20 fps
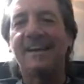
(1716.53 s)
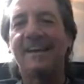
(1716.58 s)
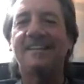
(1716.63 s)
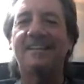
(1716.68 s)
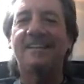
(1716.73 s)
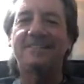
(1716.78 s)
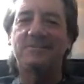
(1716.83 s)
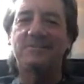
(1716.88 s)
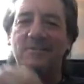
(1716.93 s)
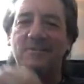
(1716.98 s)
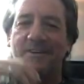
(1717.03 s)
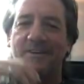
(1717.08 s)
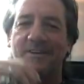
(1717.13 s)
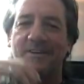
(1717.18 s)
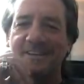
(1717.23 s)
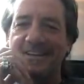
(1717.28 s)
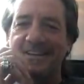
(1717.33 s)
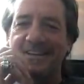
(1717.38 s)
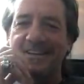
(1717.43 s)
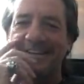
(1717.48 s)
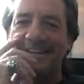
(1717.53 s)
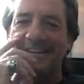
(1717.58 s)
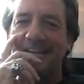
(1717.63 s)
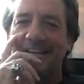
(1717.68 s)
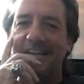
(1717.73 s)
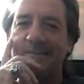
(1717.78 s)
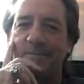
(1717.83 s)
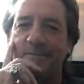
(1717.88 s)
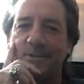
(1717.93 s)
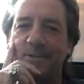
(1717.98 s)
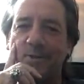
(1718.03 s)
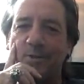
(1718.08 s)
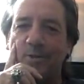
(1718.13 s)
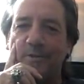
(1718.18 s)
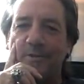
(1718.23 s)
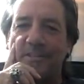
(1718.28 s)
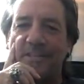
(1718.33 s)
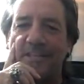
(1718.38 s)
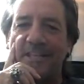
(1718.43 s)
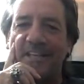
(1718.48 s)
right, yeah. It was called
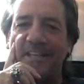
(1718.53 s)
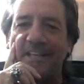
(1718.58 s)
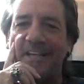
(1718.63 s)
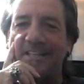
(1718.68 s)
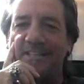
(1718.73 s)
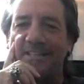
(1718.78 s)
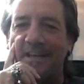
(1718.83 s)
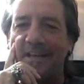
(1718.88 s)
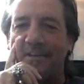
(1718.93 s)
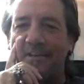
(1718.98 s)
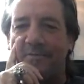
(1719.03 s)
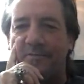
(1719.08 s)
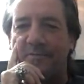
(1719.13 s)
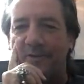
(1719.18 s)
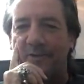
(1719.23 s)
Teenage Health Freak.